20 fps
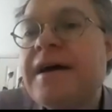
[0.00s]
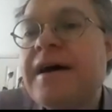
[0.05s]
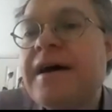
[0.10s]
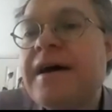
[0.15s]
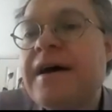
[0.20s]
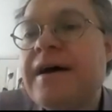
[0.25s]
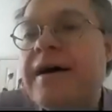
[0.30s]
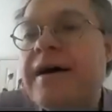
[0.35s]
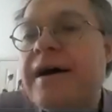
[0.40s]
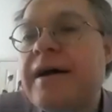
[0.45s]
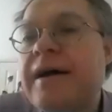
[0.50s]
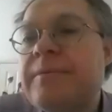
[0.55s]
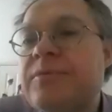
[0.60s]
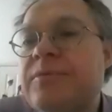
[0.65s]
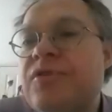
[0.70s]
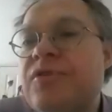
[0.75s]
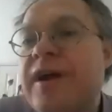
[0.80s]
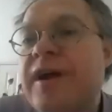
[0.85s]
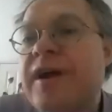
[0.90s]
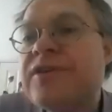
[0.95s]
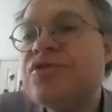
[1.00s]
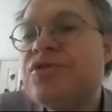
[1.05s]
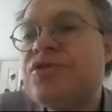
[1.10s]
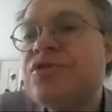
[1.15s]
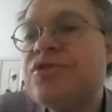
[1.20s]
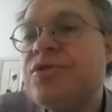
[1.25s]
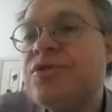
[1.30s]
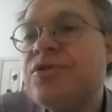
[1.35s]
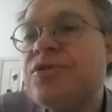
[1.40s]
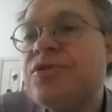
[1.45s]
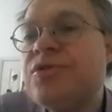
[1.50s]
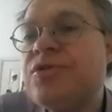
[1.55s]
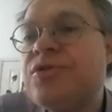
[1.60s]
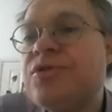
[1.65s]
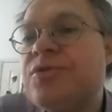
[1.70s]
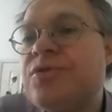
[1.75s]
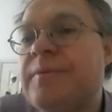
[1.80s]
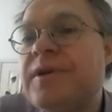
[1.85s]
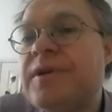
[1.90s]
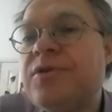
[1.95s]
uh, I'm trying to oh,
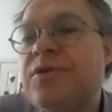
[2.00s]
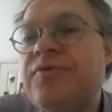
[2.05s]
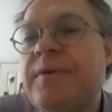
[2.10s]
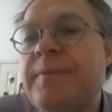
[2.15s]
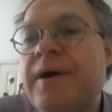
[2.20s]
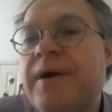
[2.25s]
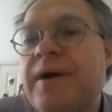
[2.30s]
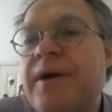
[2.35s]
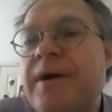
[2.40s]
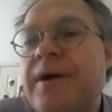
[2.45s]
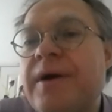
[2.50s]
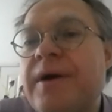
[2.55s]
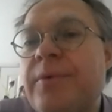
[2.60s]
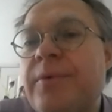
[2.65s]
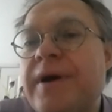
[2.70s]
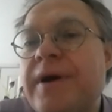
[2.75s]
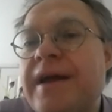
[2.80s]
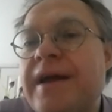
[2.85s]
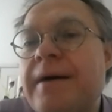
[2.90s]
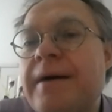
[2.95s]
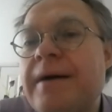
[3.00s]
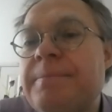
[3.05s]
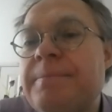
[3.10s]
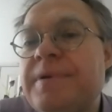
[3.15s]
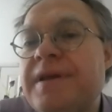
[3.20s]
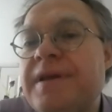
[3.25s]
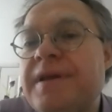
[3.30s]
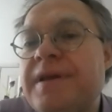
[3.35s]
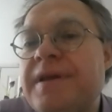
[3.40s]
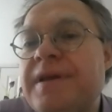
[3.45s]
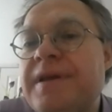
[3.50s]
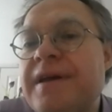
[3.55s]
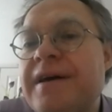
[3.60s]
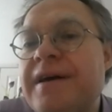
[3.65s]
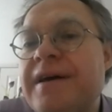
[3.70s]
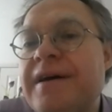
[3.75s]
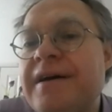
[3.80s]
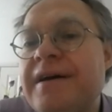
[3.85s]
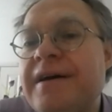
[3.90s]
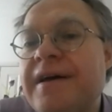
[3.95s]
okay, so. my way up here.
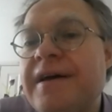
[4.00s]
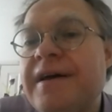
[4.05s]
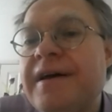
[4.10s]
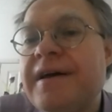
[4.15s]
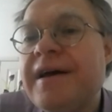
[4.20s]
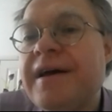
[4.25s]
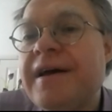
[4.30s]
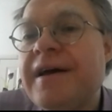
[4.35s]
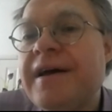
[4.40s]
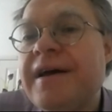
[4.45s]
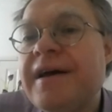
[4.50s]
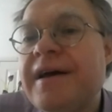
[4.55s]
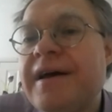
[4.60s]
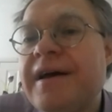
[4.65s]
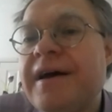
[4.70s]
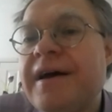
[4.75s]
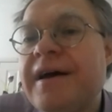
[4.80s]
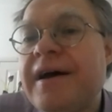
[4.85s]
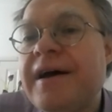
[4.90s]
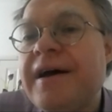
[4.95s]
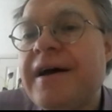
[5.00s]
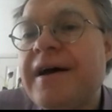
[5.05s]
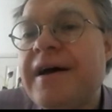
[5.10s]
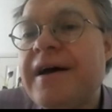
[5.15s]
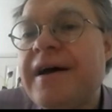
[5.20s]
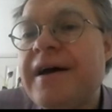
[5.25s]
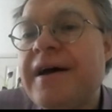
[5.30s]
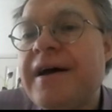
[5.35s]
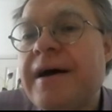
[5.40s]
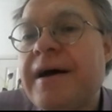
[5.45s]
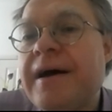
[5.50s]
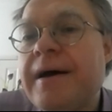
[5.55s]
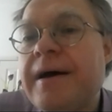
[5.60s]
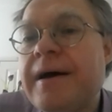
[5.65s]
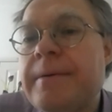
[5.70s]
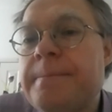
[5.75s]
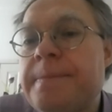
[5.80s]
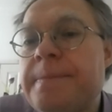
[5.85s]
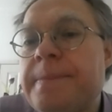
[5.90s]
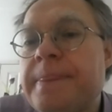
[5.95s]
Um, uh,
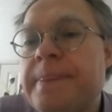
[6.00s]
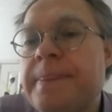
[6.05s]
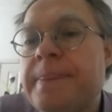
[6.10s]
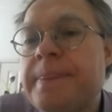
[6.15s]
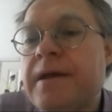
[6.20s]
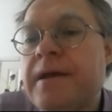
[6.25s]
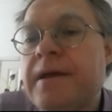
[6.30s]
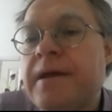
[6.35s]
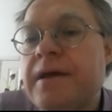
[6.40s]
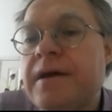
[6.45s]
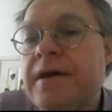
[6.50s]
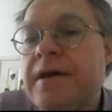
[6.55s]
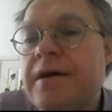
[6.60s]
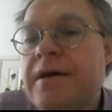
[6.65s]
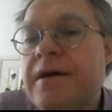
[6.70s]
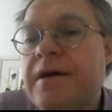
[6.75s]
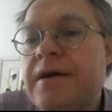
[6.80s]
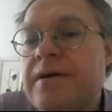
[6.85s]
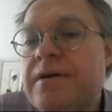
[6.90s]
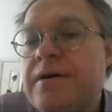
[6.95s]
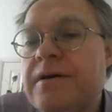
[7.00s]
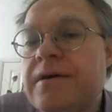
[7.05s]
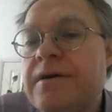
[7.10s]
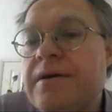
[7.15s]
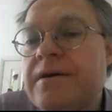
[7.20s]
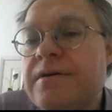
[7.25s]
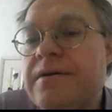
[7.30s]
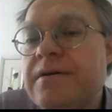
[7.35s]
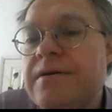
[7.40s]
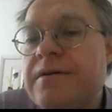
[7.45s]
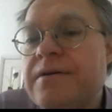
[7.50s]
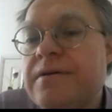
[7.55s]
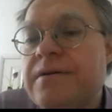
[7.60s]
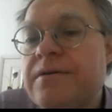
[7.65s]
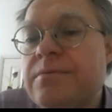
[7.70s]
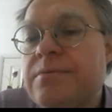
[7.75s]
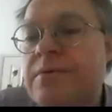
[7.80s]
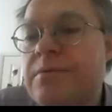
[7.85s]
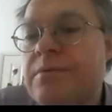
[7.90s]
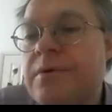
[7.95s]
okay. Whoa, whoa. So
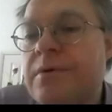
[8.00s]
how,